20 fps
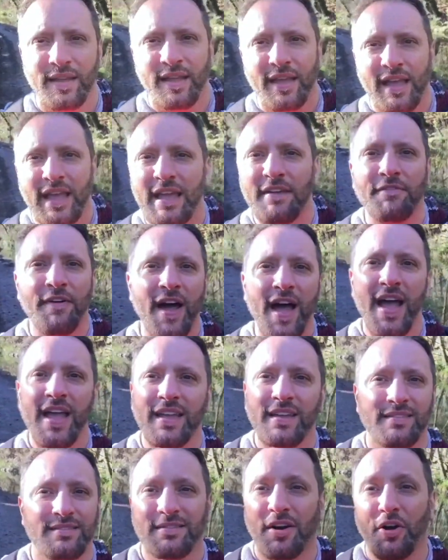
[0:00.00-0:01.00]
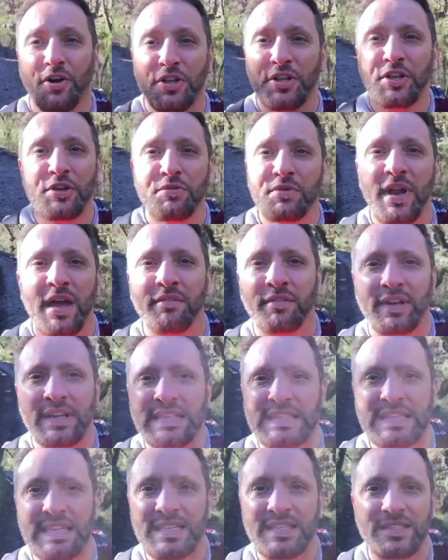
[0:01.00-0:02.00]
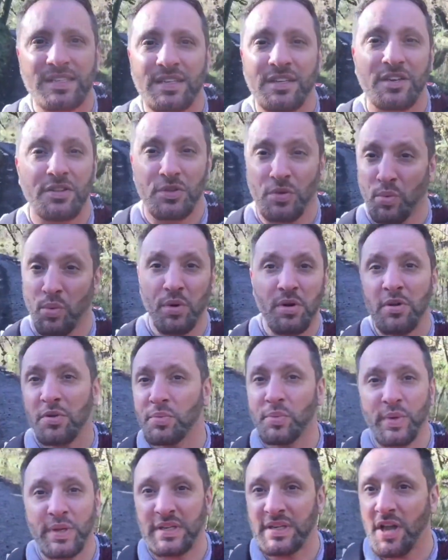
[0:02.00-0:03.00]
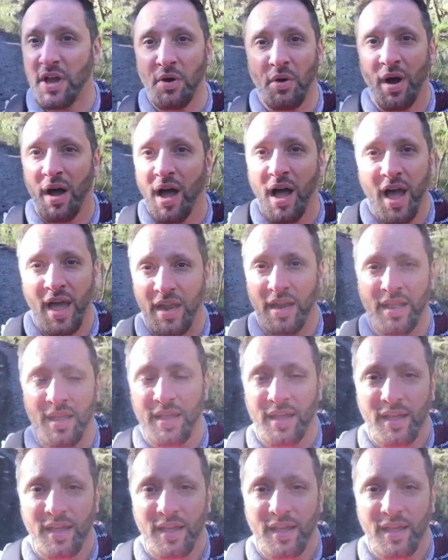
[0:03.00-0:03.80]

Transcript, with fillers: If I or you never existed, the world would go on.